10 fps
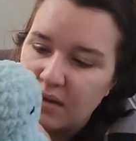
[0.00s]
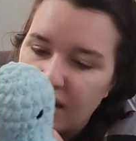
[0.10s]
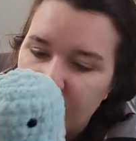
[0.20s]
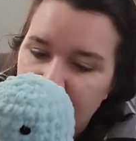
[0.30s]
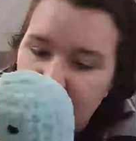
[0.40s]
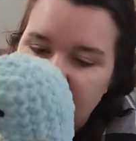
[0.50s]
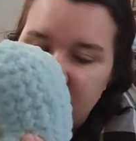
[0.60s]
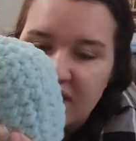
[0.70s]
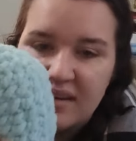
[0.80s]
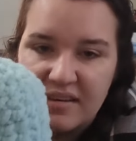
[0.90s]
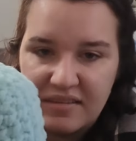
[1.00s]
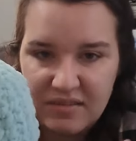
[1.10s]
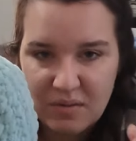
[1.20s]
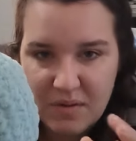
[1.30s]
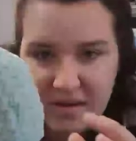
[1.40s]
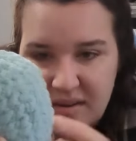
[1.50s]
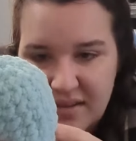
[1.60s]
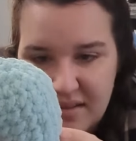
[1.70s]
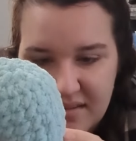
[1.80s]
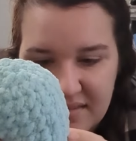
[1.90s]
And then I just needed to sew on
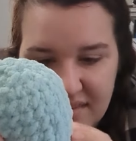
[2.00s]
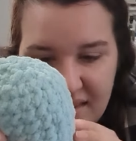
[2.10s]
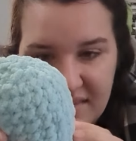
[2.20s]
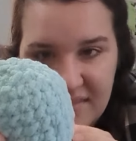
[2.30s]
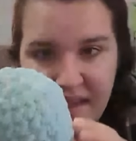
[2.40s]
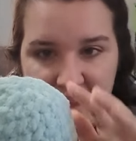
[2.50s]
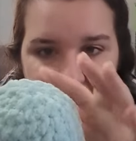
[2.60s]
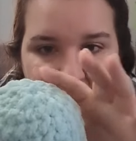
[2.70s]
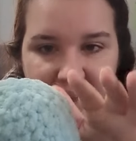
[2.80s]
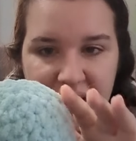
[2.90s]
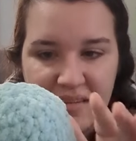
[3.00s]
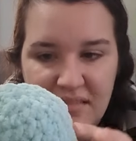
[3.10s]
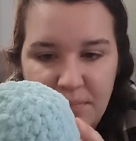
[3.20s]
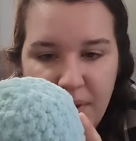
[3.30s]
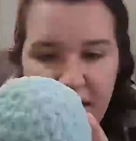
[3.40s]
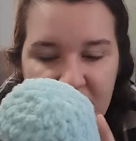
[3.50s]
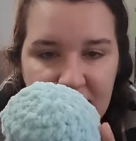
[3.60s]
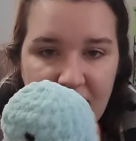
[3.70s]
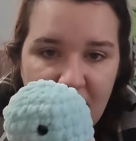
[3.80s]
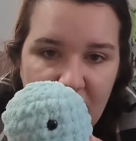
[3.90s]
his tail and his
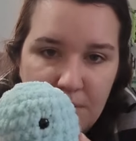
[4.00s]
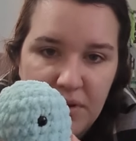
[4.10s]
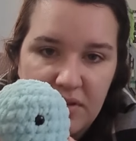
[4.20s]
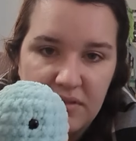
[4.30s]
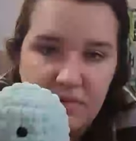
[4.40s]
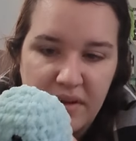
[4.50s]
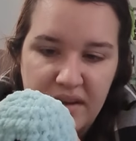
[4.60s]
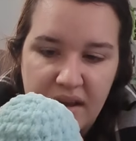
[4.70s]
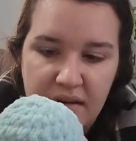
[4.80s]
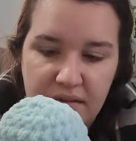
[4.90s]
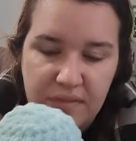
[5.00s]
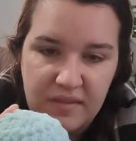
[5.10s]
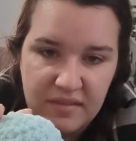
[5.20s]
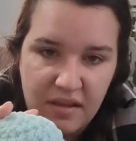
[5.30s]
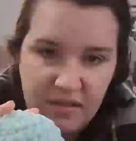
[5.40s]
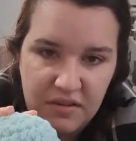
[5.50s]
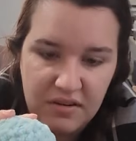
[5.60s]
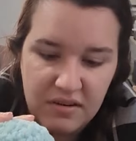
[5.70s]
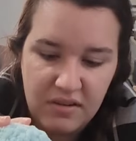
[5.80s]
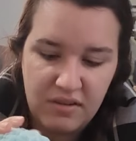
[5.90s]
spikes, but I also ran out of this
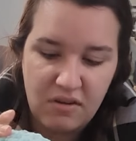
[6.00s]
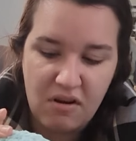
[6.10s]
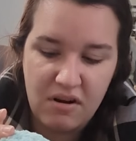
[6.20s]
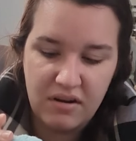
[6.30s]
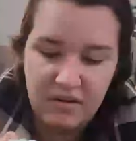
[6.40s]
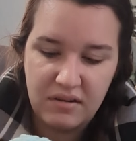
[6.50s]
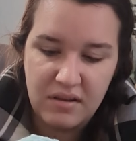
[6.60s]
color yarn,